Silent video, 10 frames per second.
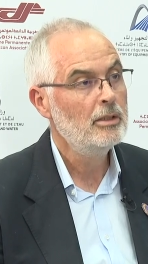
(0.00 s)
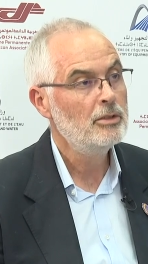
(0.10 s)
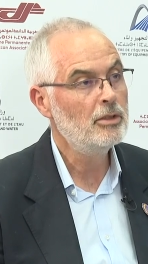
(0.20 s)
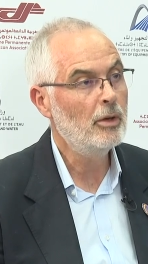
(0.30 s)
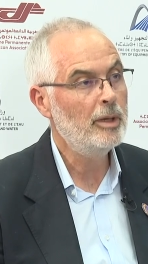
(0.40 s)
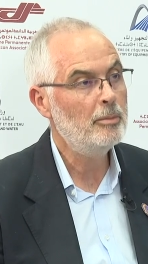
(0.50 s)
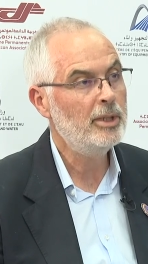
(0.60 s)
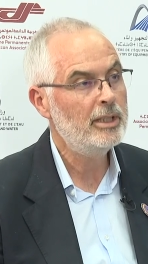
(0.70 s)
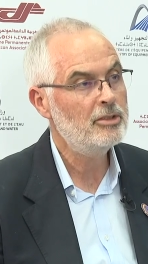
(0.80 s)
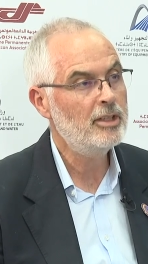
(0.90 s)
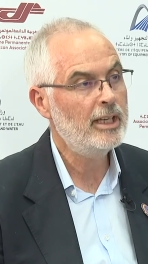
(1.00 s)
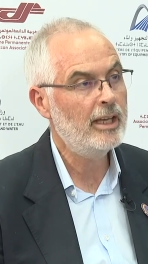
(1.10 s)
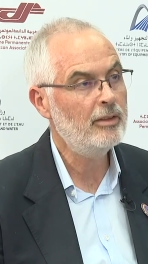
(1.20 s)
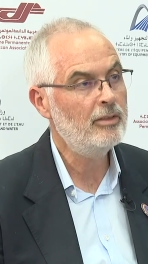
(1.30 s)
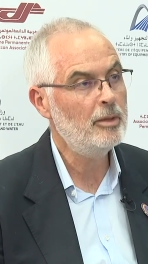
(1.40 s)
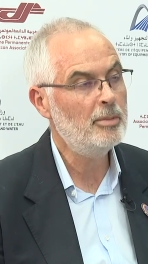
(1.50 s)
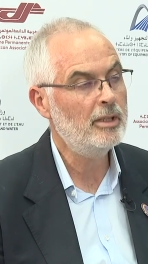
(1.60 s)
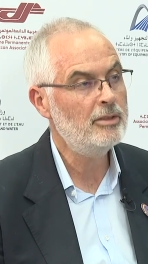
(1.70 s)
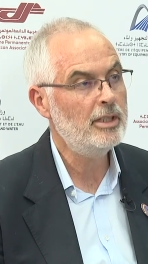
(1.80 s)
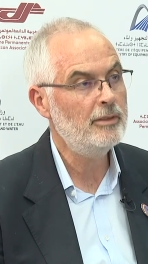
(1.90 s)
So it brings together the
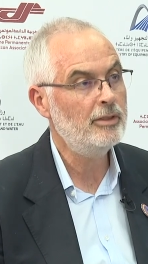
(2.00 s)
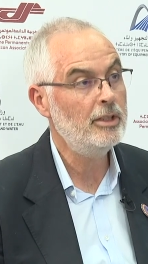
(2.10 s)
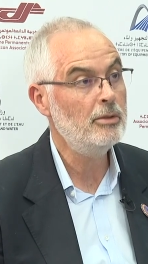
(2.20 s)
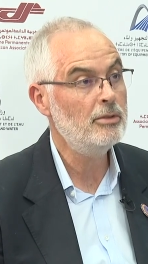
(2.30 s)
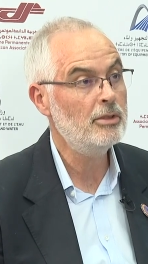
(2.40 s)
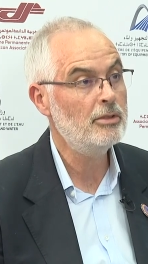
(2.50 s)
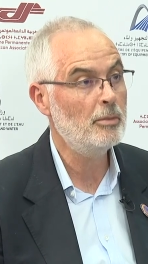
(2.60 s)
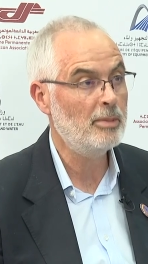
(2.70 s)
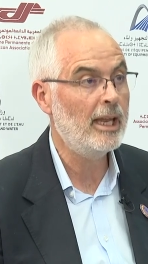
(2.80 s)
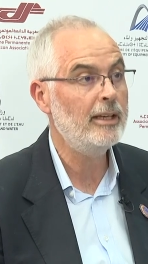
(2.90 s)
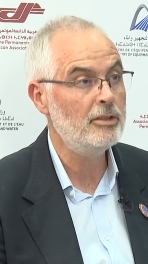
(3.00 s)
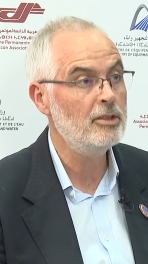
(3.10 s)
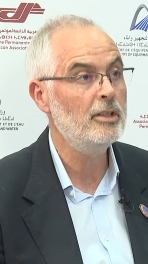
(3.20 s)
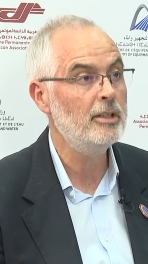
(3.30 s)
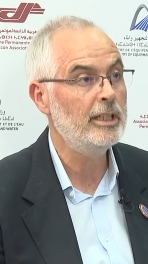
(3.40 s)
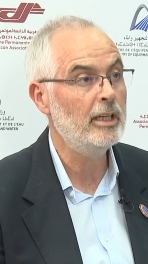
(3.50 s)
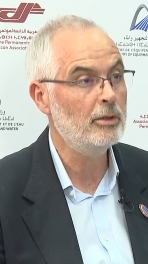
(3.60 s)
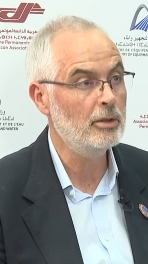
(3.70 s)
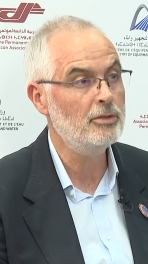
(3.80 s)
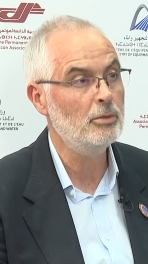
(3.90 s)
ability for users to plan a journey
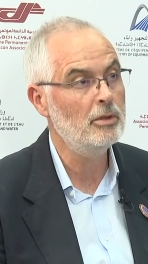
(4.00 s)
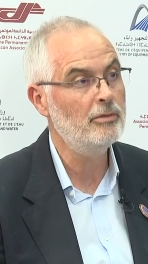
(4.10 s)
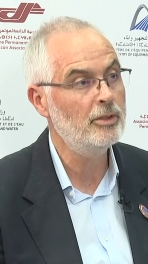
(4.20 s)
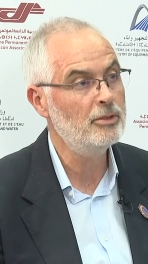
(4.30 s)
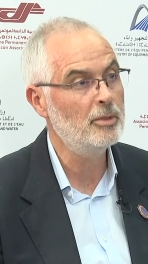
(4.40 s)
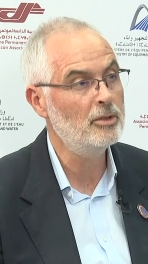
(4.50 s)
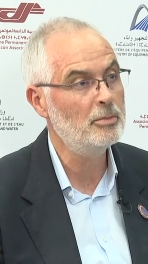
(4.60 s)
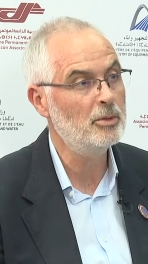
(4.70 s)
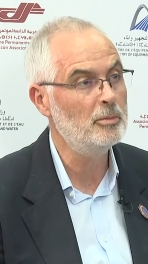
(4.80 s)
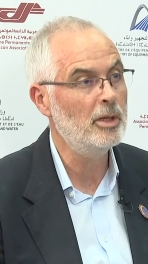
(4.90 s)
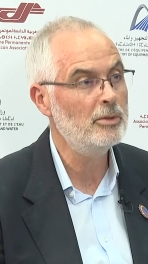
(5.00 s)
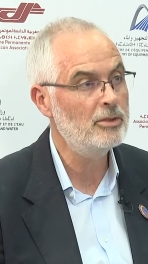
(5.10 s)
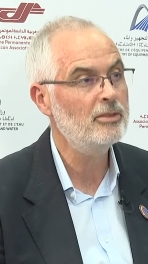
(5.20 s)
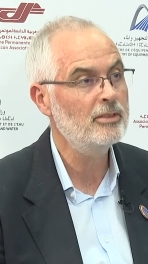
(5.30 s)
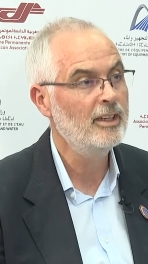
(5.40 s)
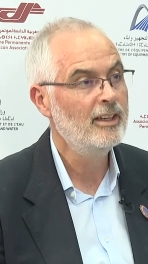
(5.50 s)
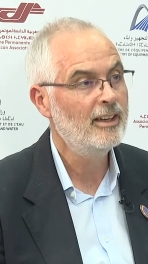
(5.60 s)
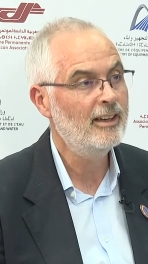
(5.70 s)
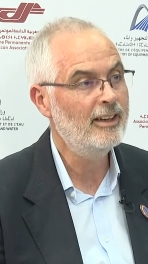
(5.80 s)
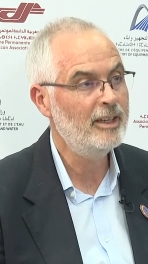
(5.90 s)
across all of those multiple modes
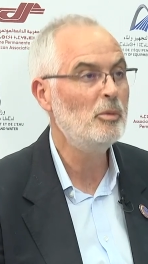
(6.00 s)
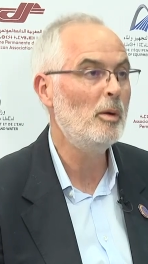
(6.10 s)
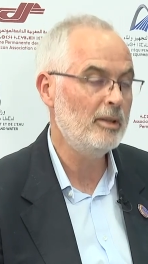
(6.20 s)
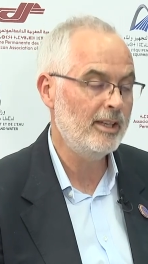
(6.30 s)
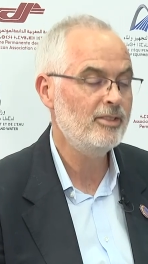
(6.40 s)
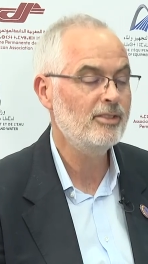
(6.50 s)
in one place.